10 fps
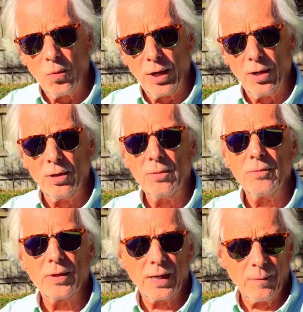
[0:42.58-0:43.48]
where
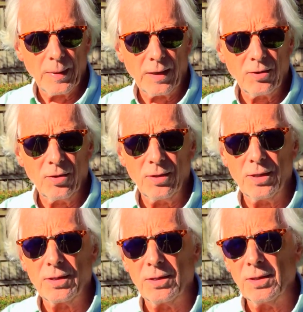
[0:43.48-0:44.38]
the gut
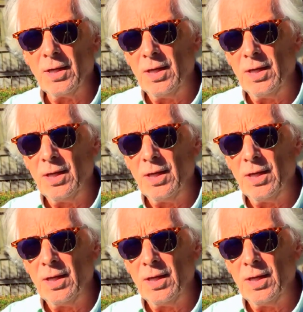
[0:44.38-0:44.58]
bacteria can